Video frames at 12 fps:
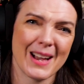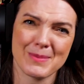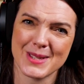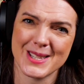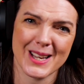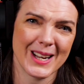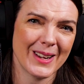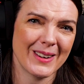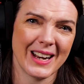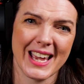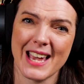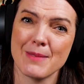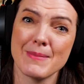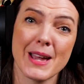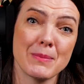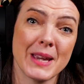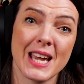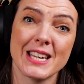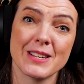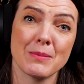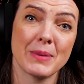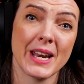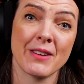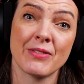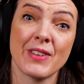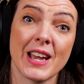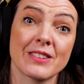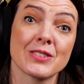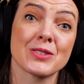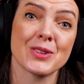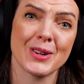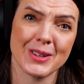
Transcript: Absolutely, it may be hidden, but it affects us